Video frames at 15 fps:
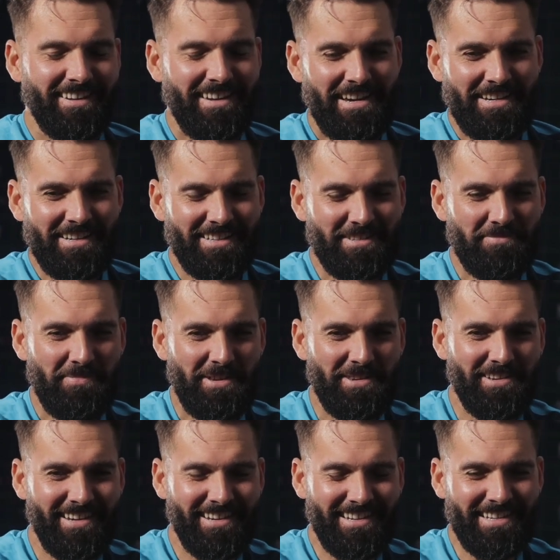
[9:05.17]
Yeah, it's
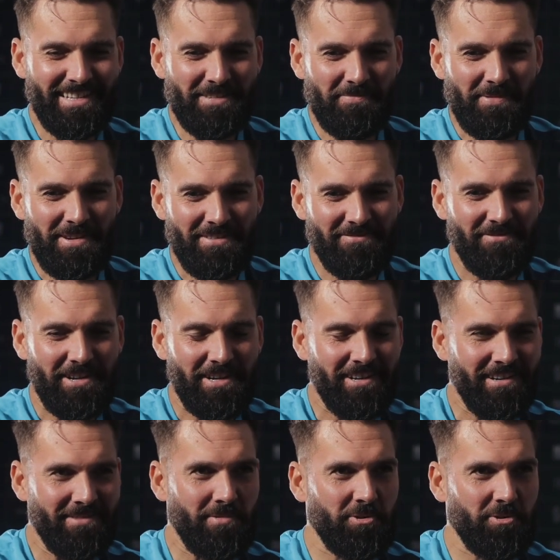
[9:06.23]
been very